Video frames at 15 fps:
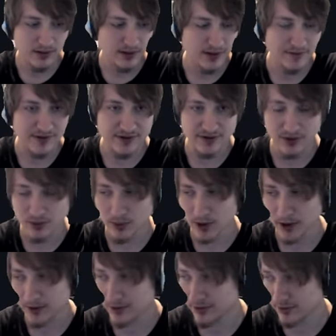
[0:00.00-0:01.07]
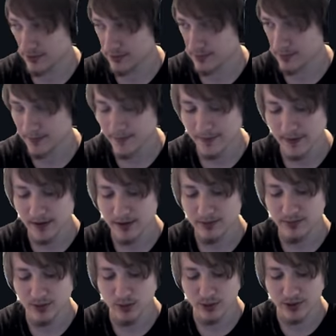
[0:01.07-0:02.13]
If it still works.
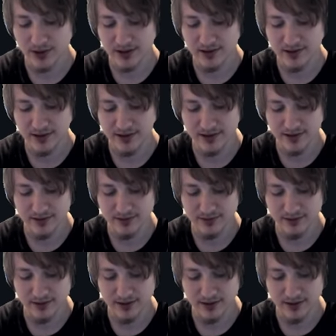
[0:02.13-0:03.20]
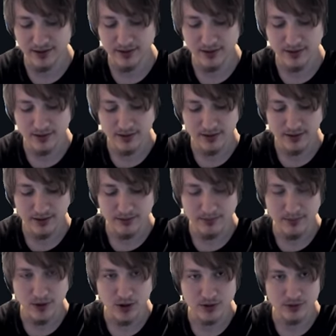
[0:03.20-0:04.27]
What we're going to need is a
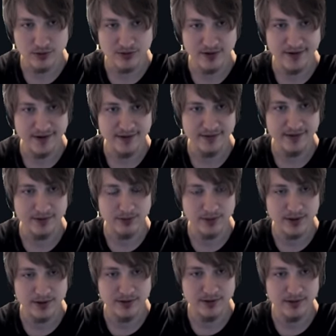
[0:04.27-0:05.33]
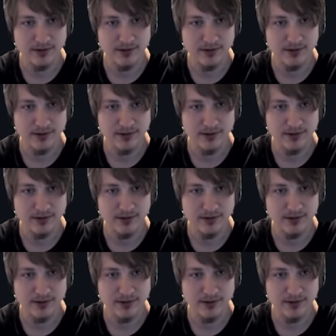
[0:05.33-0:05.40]
model to test this with.